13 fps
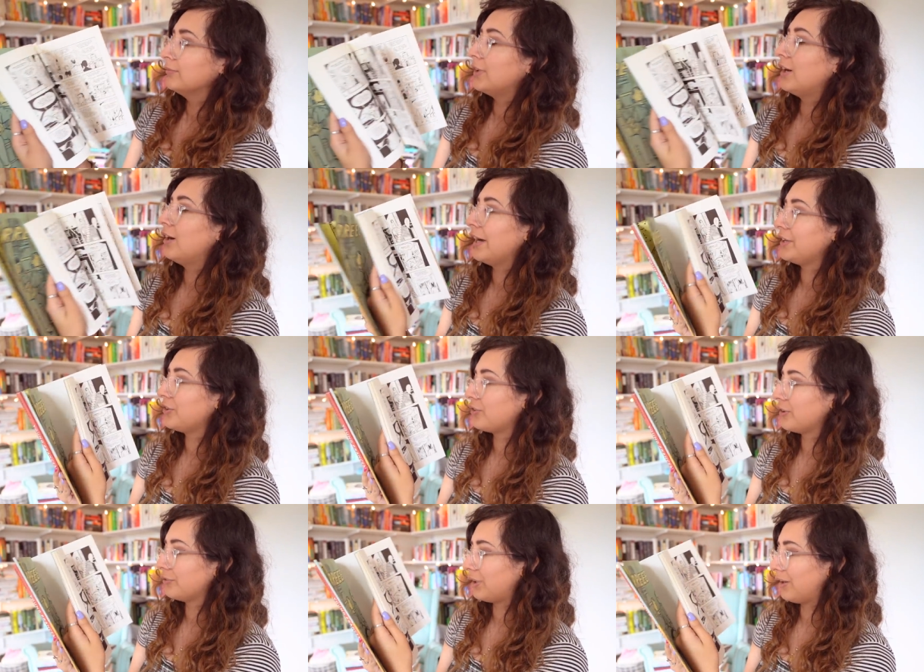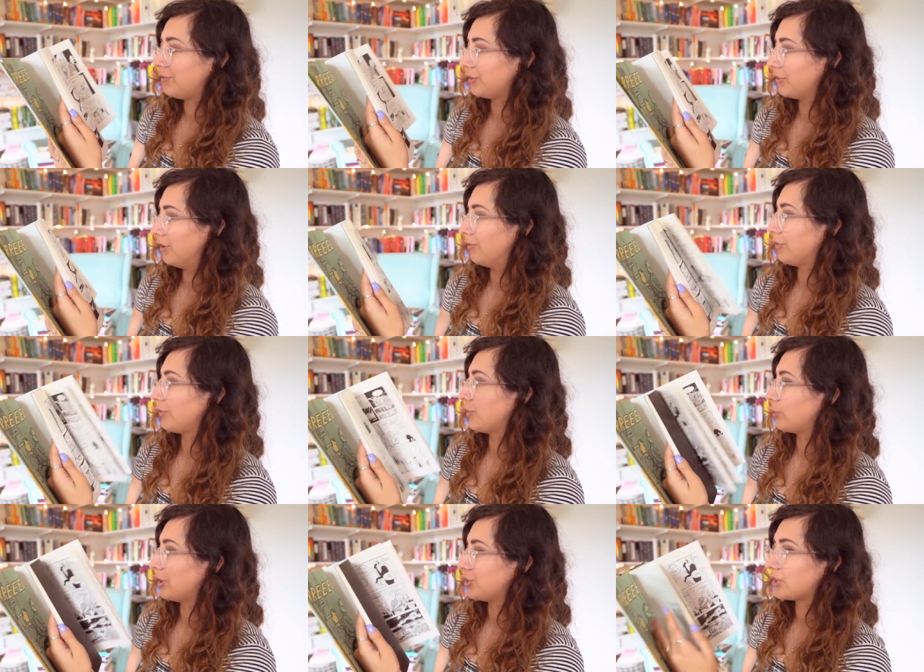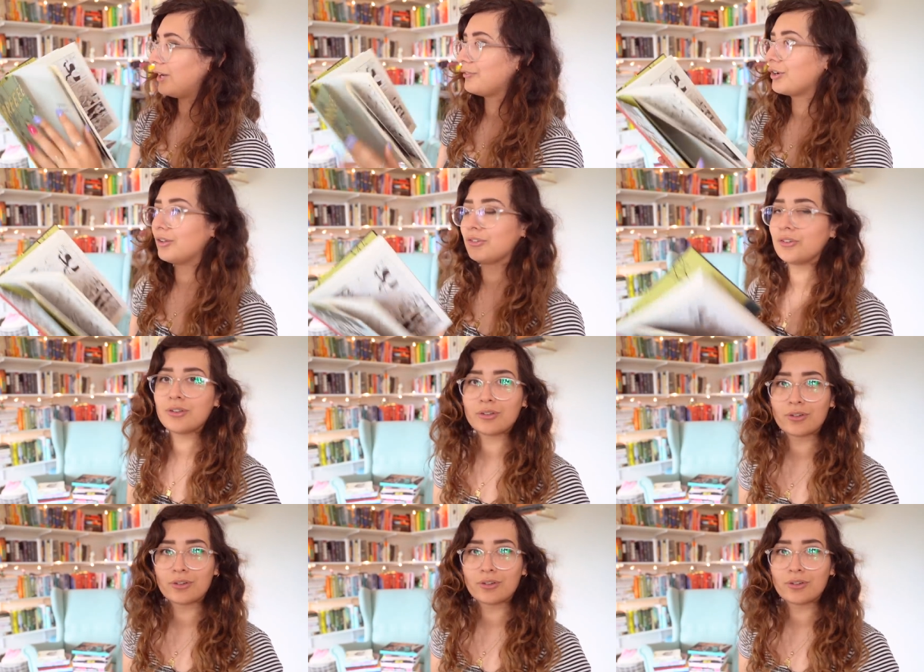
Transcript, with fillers: uh, I just love graphic novels so much. I've gotten